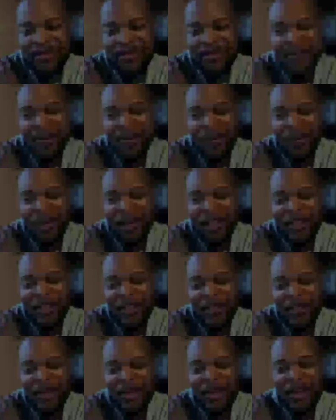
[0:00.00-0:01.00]
that watch the
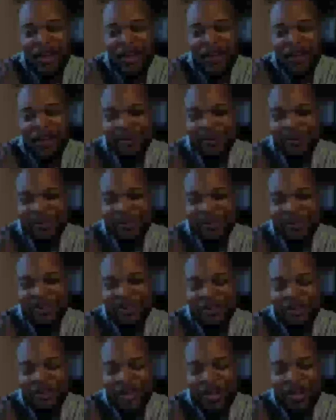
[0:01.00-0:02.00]
videos.
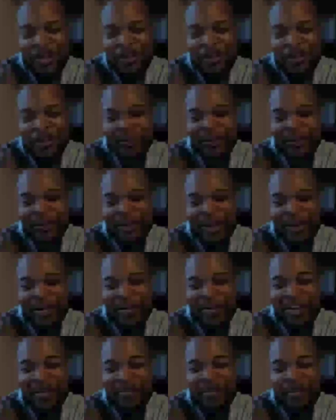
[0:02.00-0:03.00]
It's pretty cool. They don't
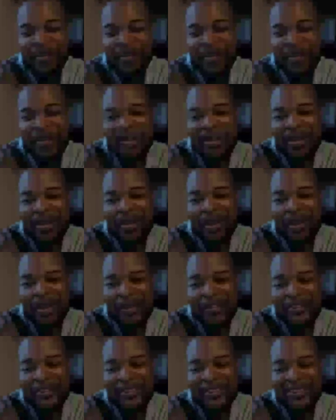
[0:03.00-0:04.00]
comment but they'll
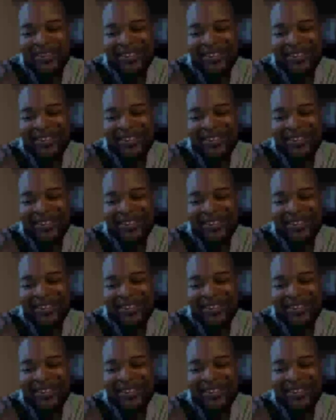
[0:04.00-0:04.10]
inbox.